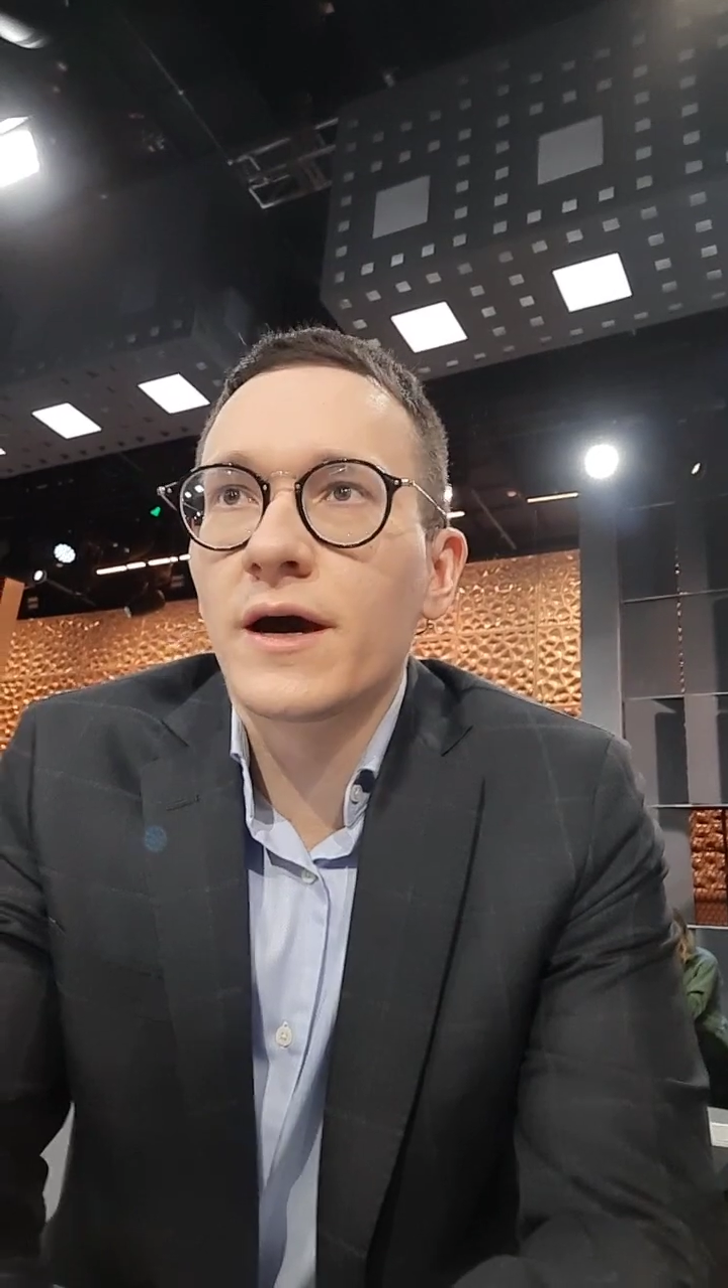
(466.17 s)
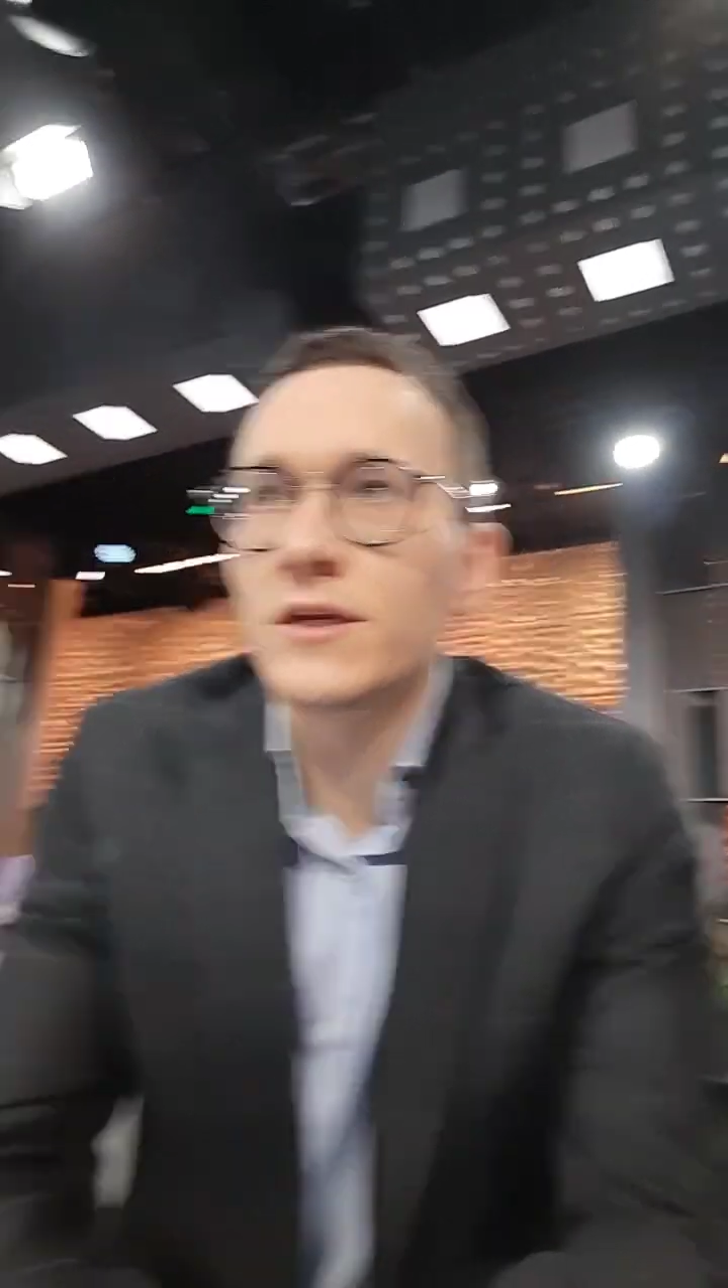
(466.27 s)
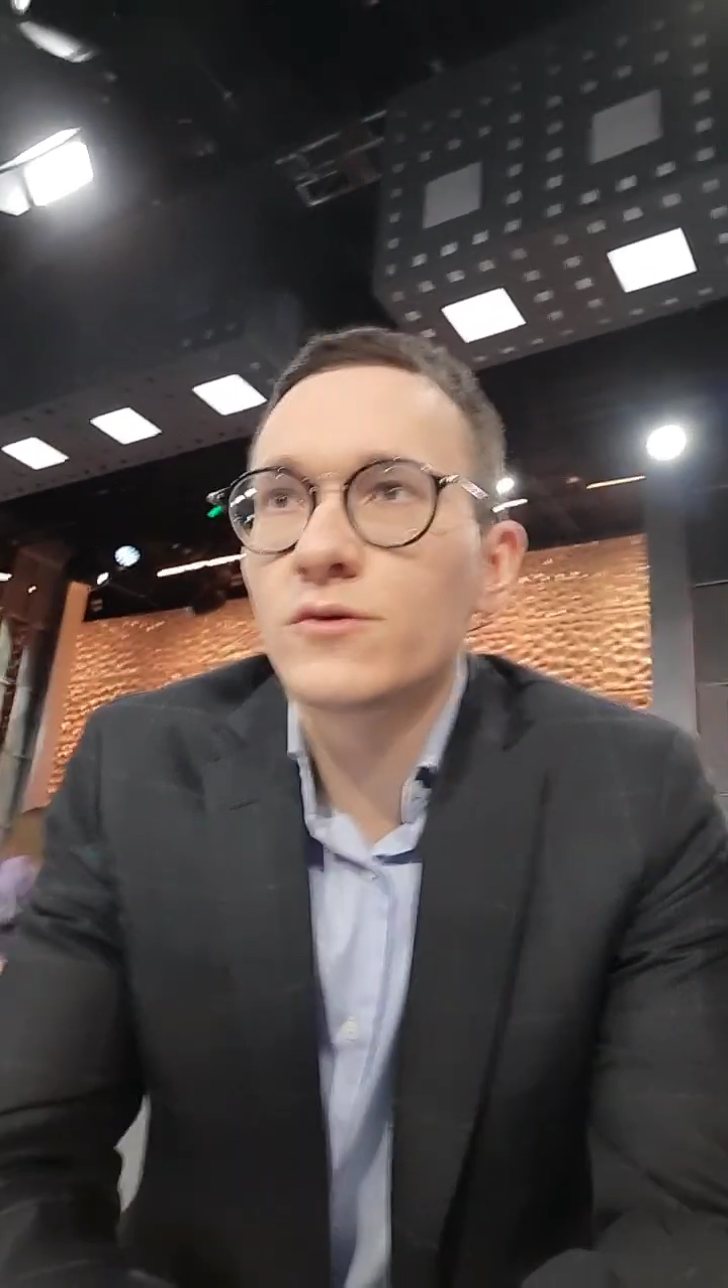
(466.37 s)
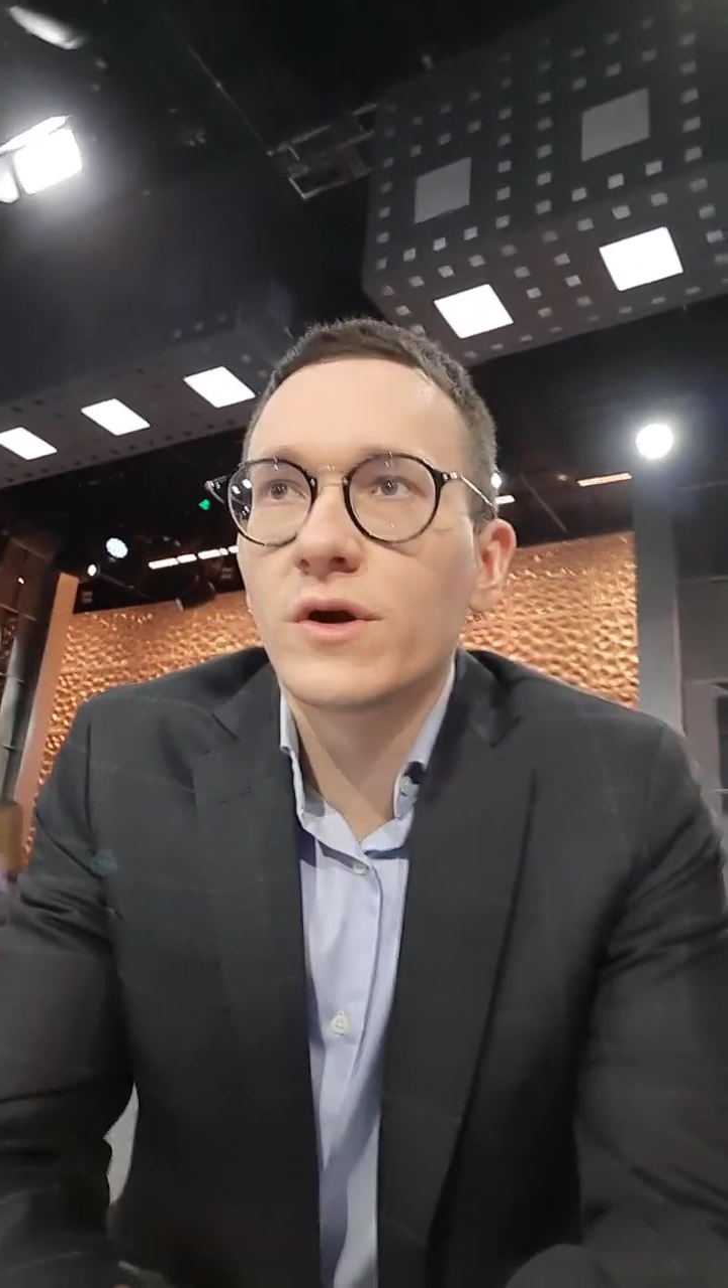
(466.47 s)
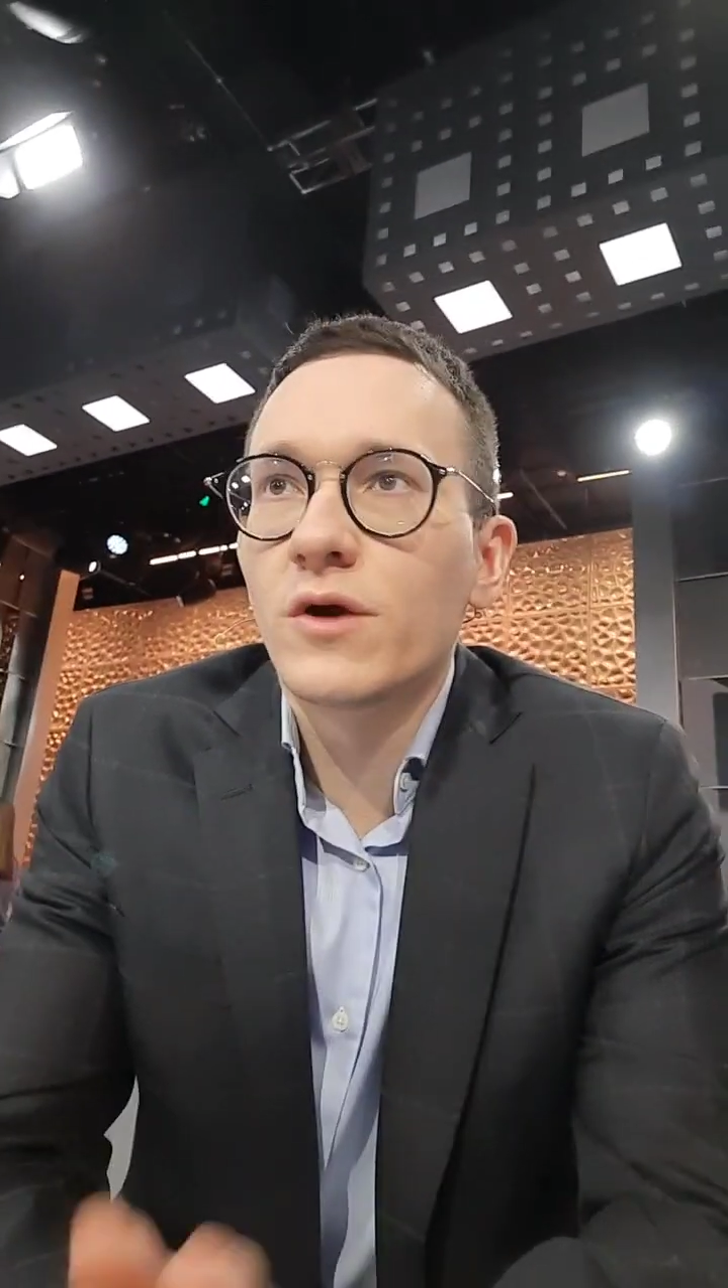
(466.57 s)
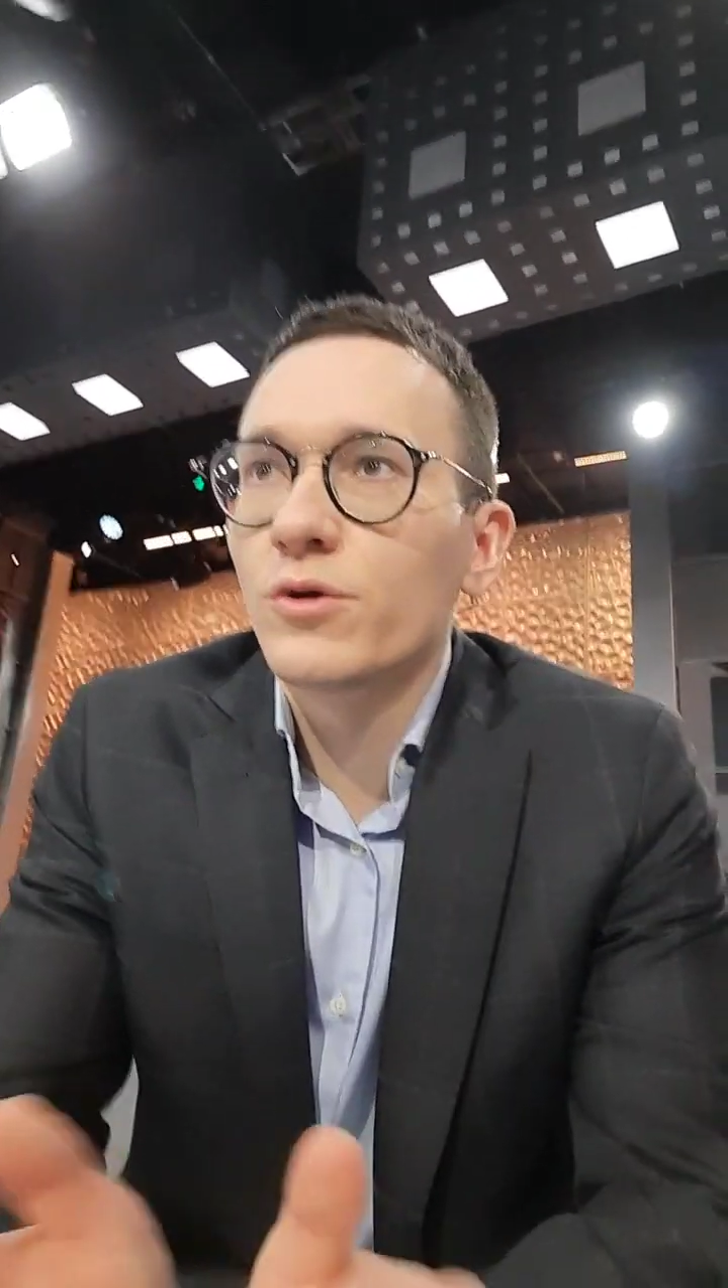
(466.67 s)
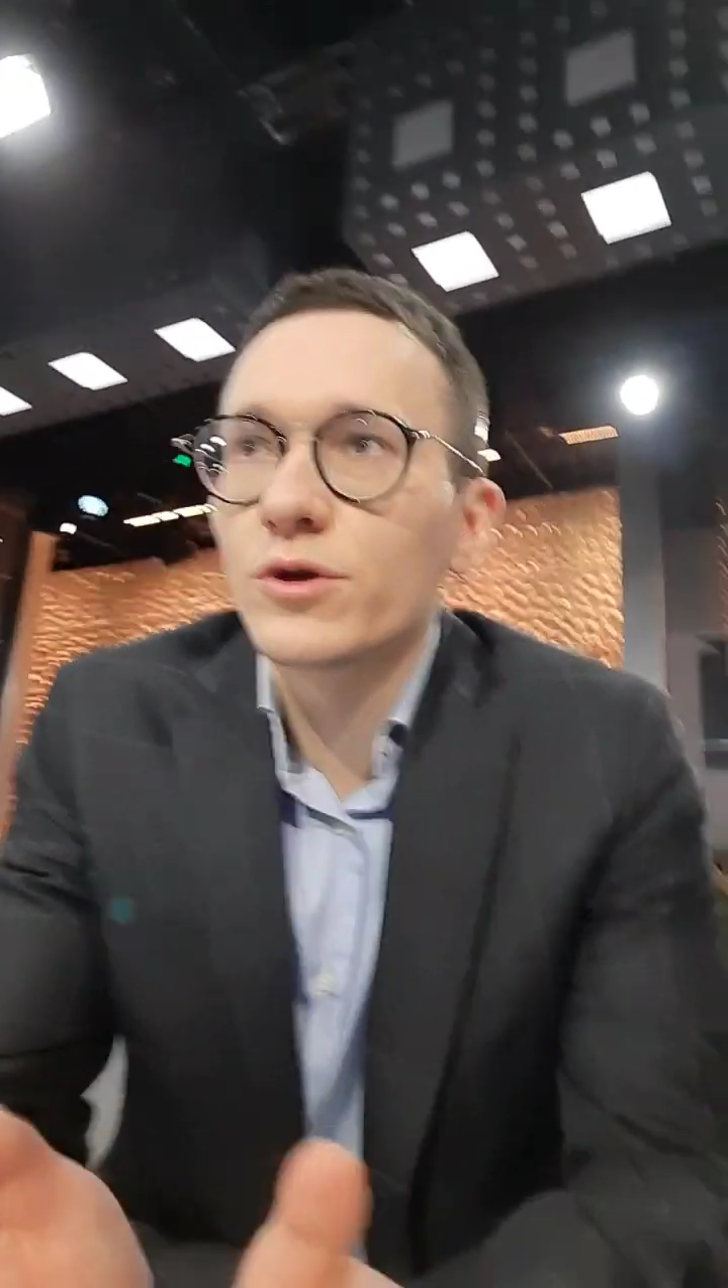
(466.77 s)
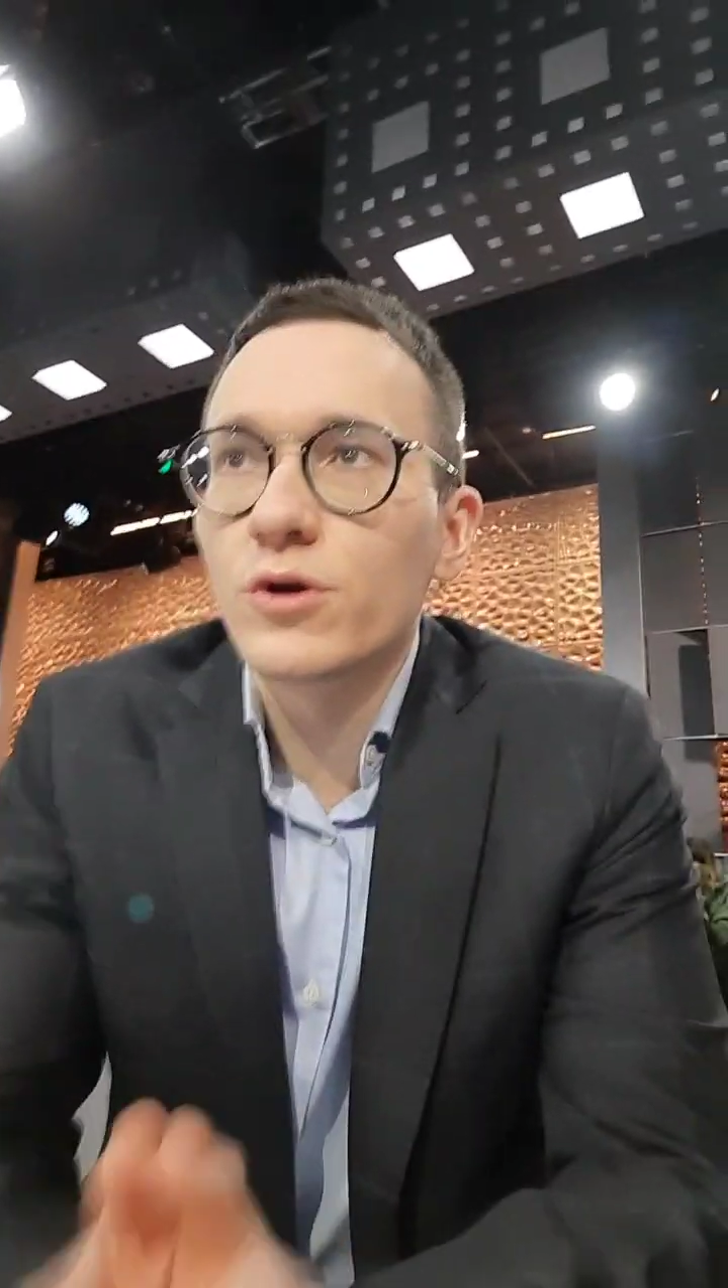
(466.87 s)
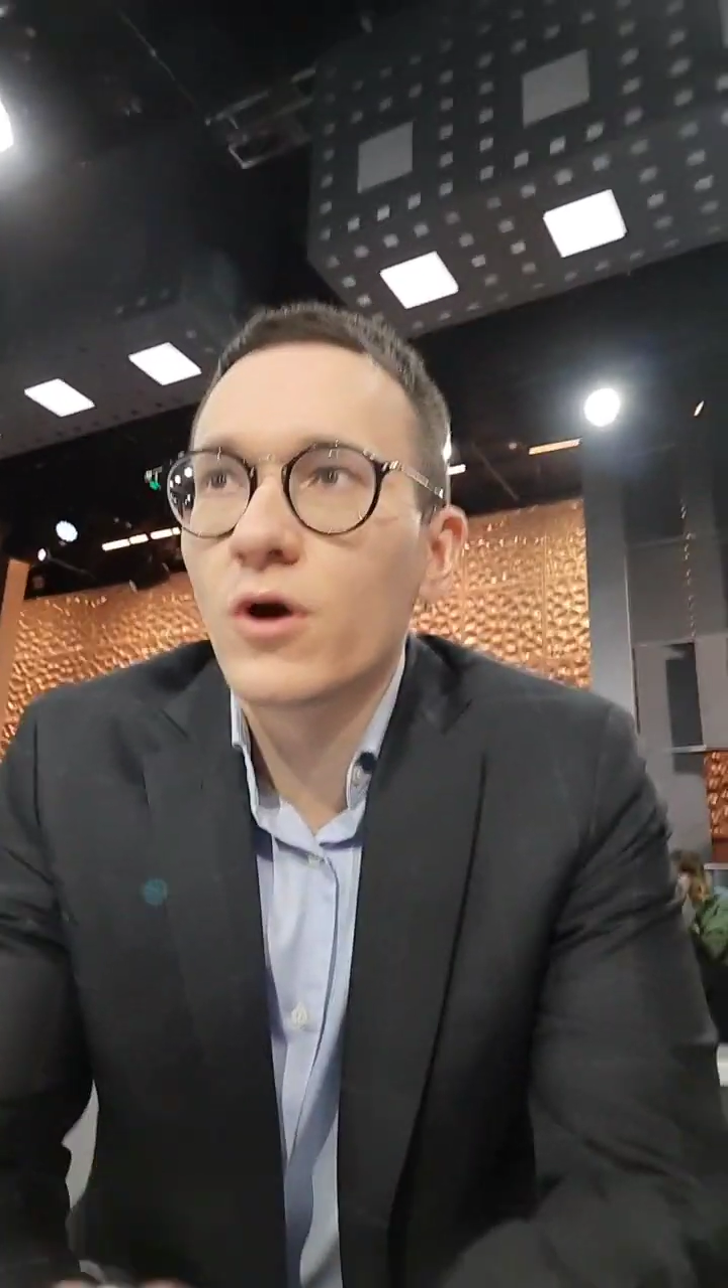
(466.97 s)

it will,